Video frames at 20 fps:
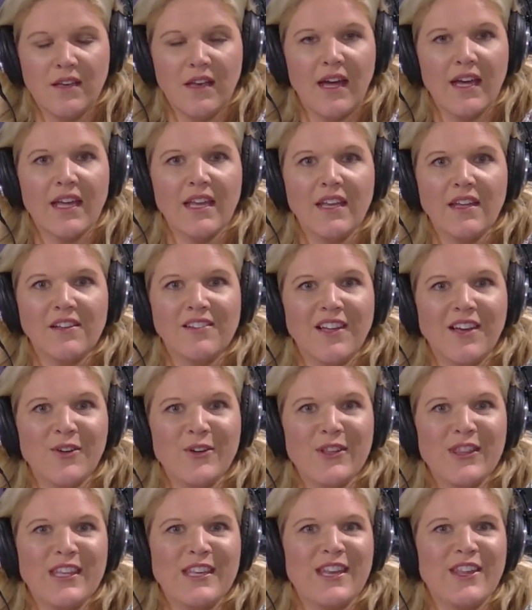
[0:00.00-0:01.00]
not getting
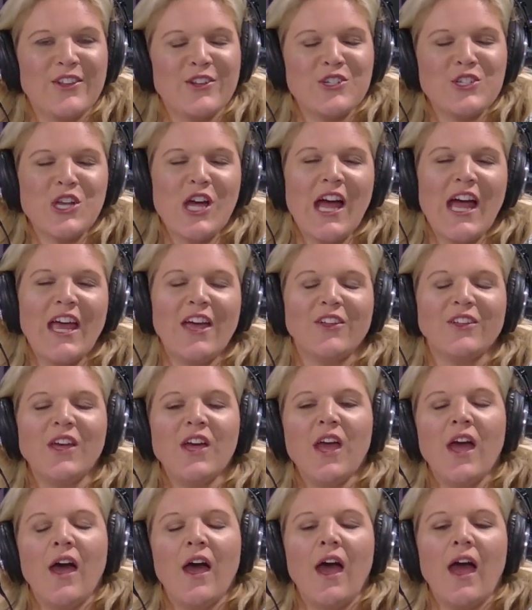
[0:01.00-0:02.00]
along with another
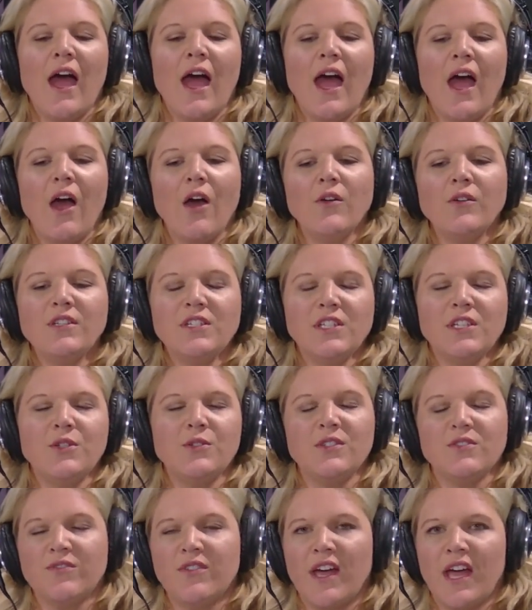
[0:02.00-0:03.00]
child, how do
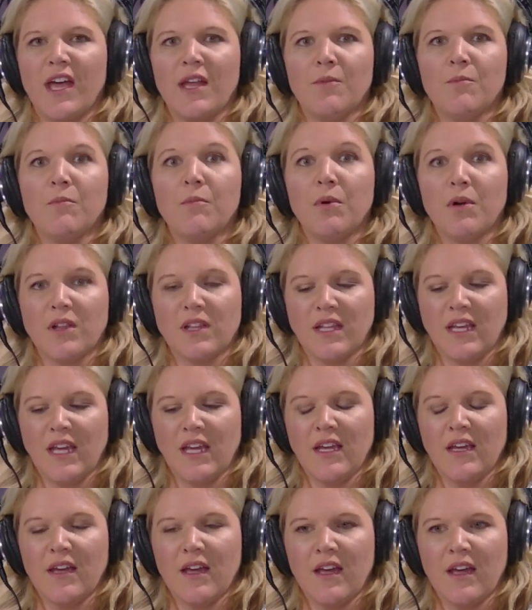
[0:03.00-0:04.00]
you define
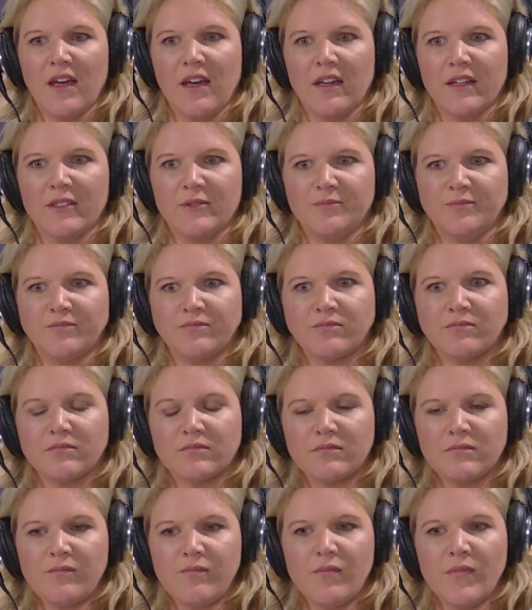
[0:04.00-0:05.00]
bullying? Um,
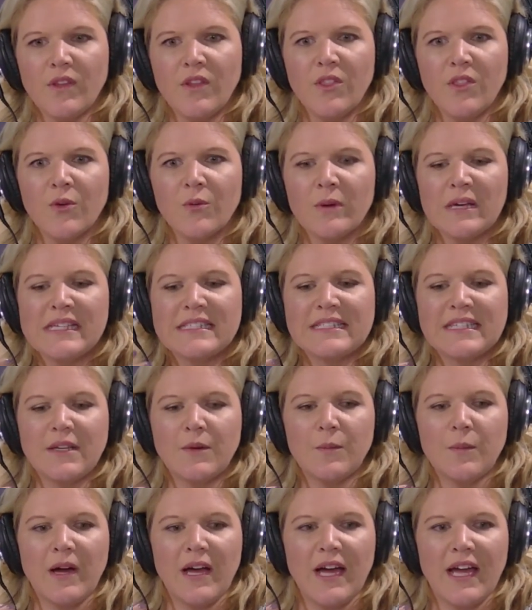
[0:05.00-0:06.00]
the
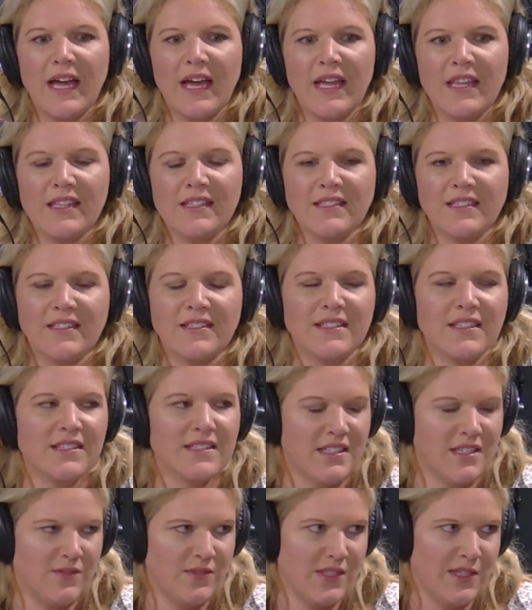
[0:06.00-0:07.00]
reason why this is
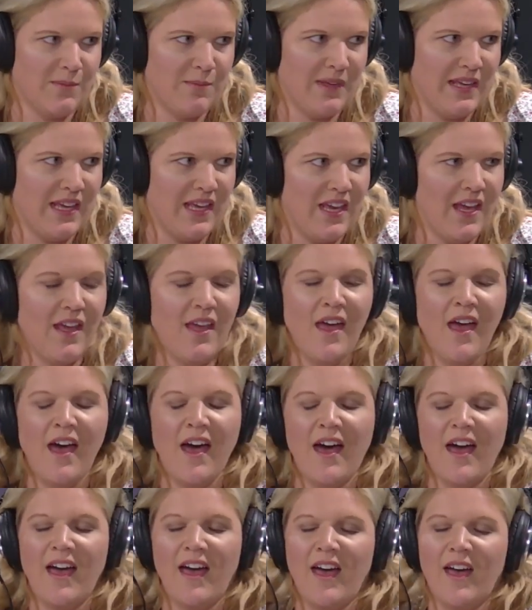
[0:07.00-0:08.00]
sensitive to me
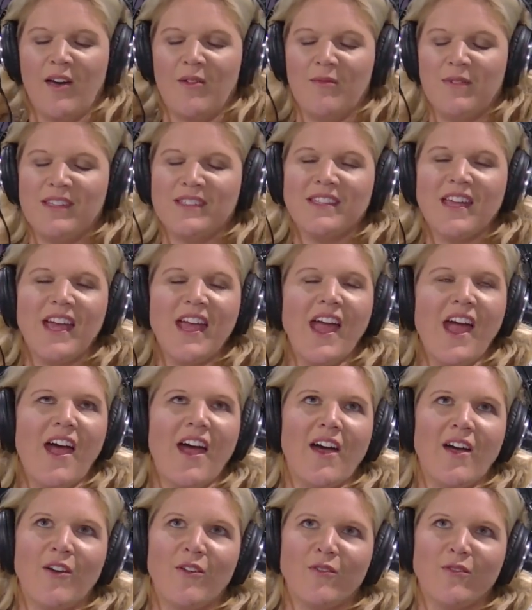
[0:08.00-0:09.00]
um, is I
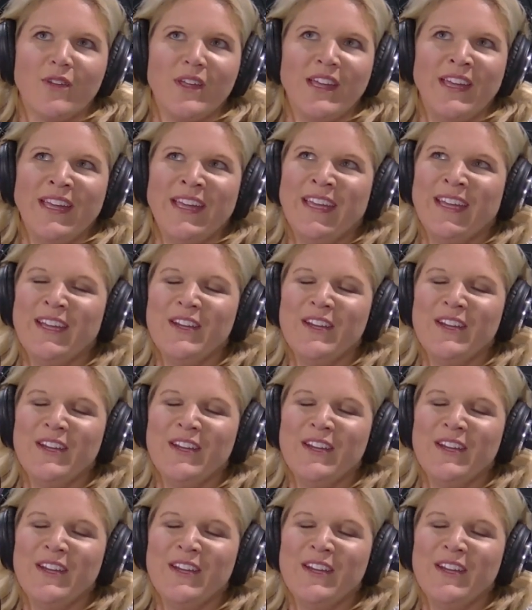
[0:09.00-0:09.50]
have